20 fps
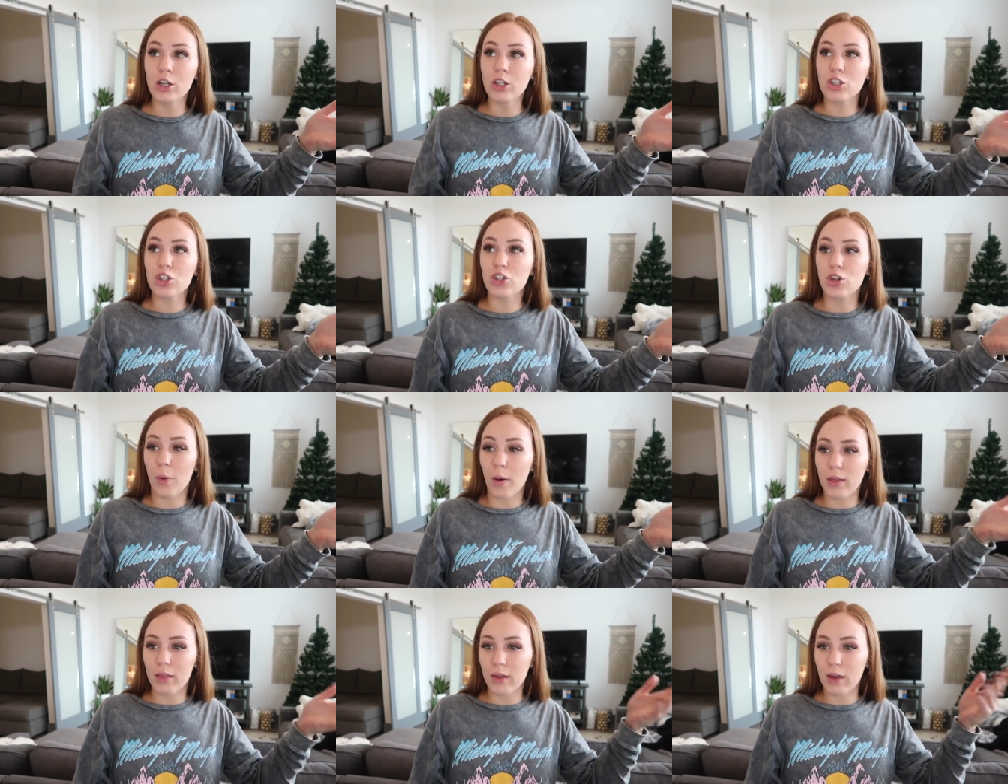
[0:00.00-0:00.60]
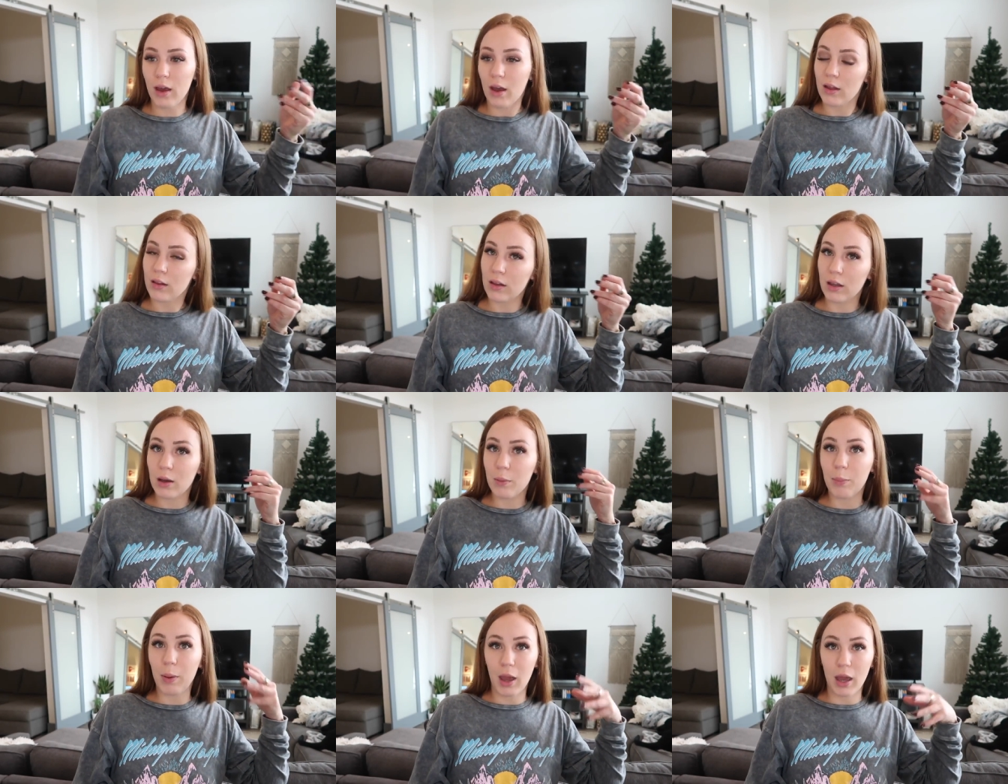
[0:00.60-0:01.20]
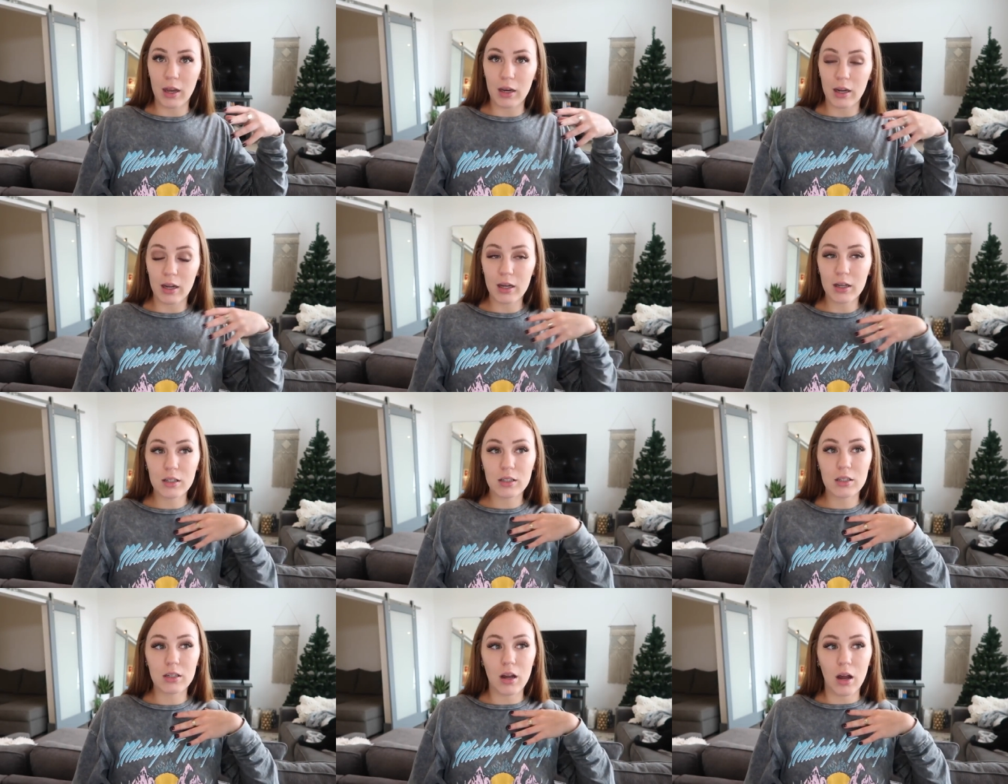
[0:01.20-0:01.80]
So I think I like
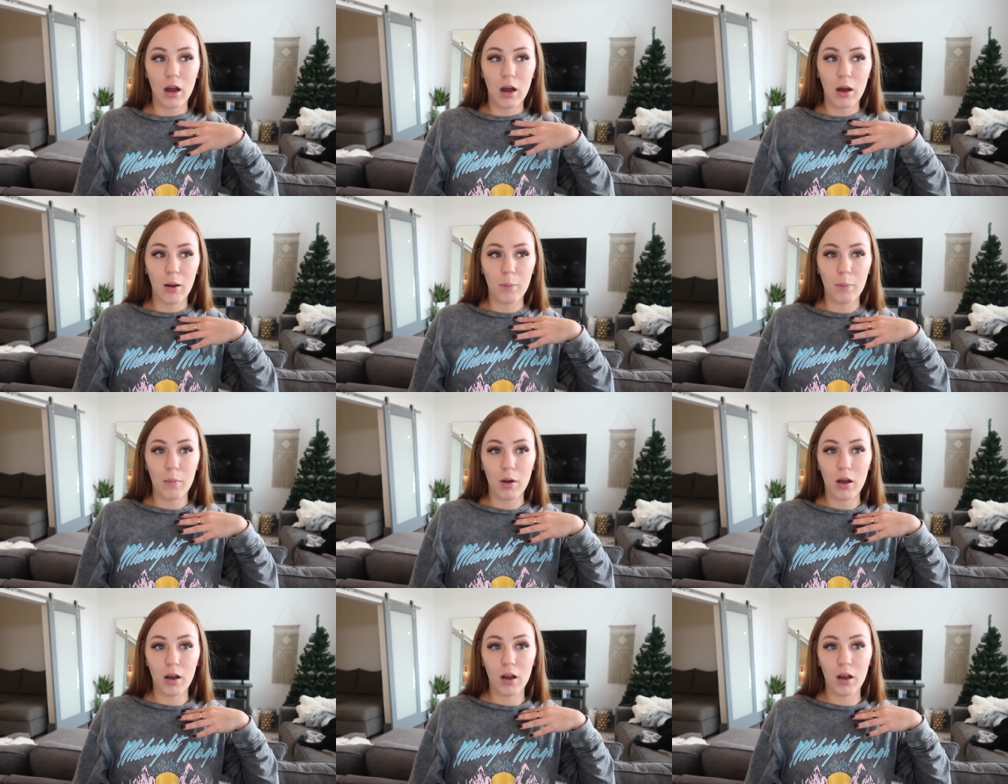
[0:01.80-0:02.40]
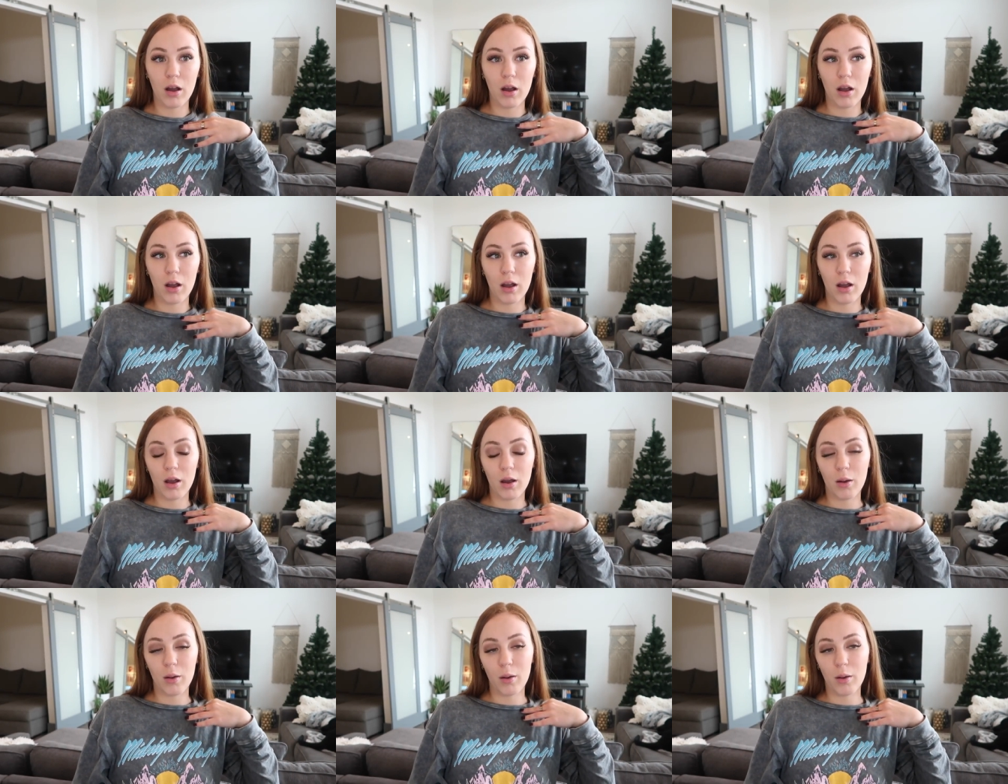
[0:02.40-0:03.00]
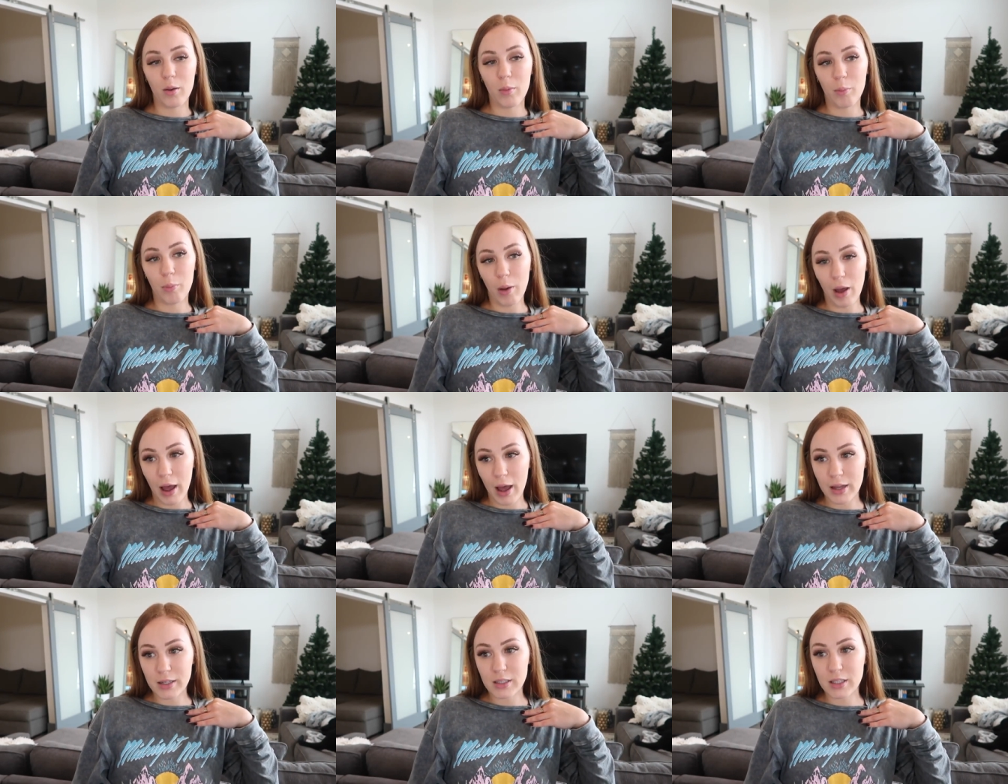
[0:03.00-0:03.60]
panicked, but
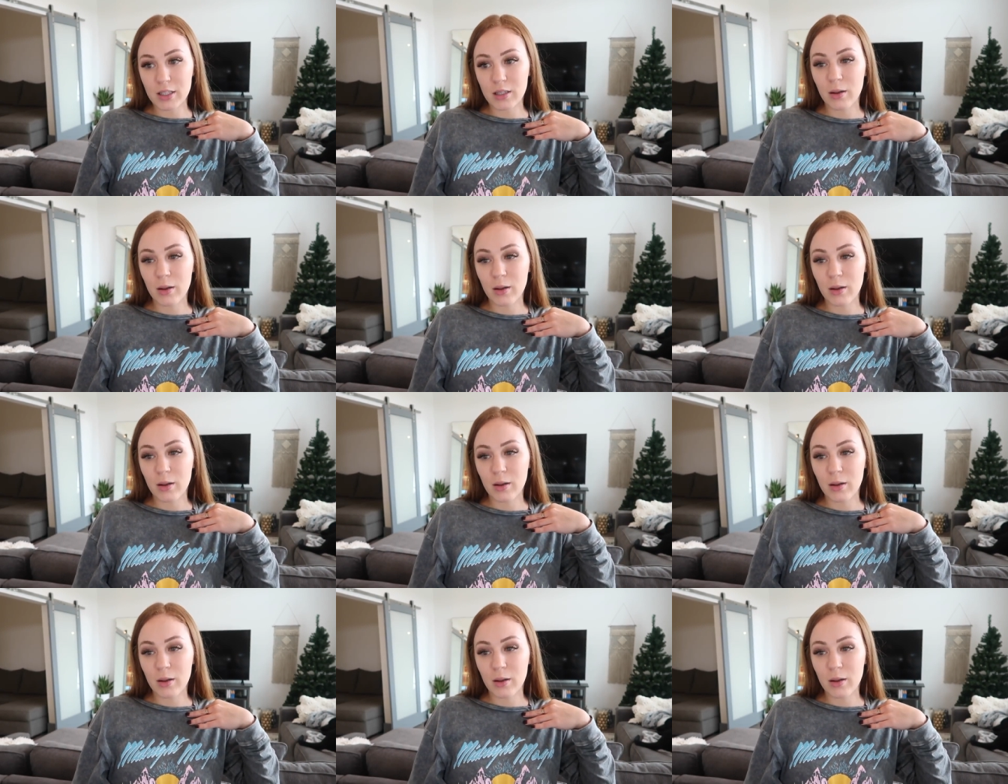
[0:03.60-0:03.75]
I